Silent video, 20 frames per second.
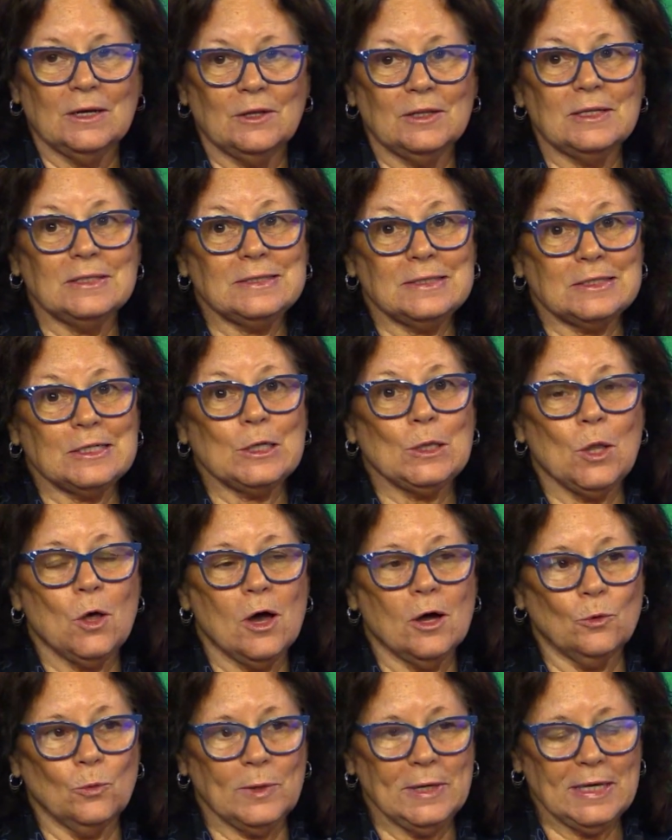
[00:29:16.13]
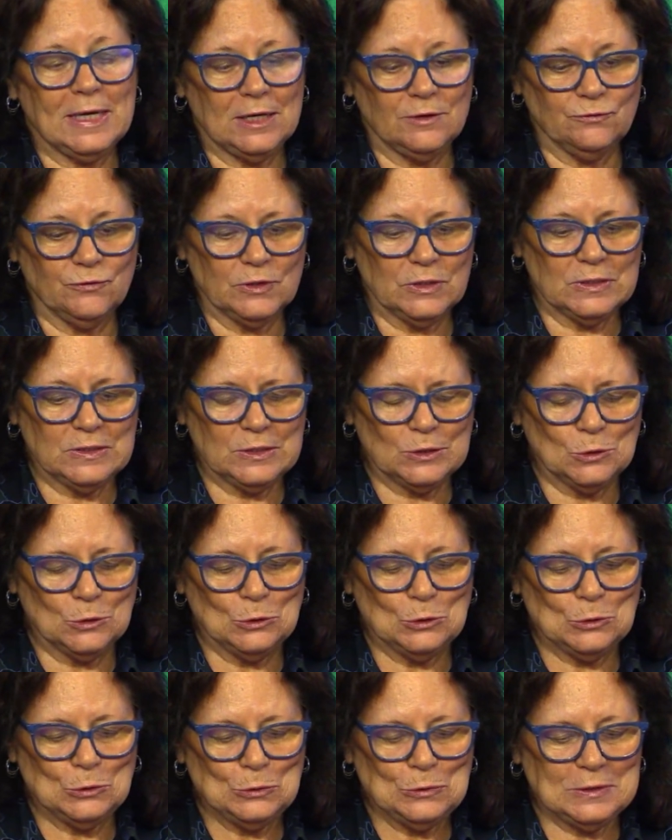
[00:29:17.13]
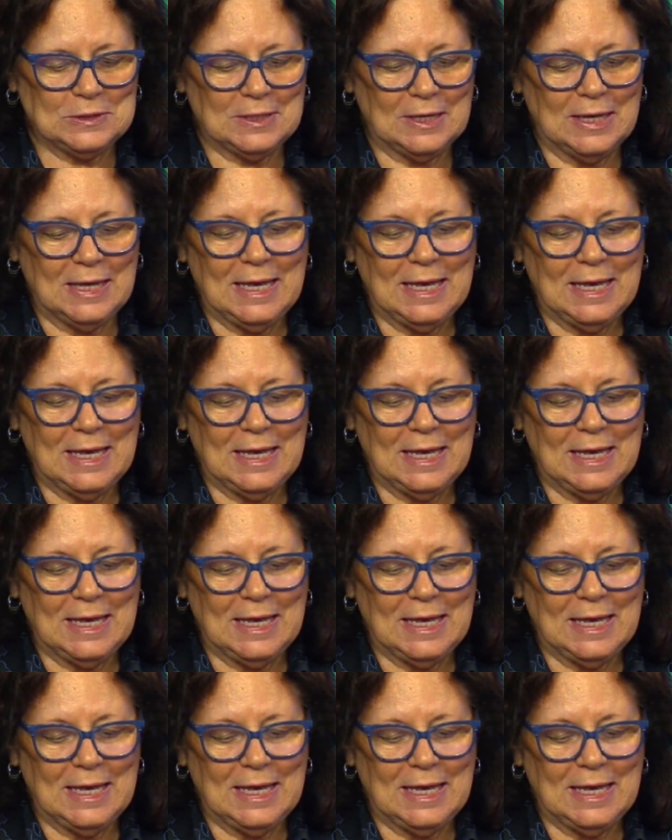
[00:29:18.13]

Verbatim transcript: This is a long weekend for the schools.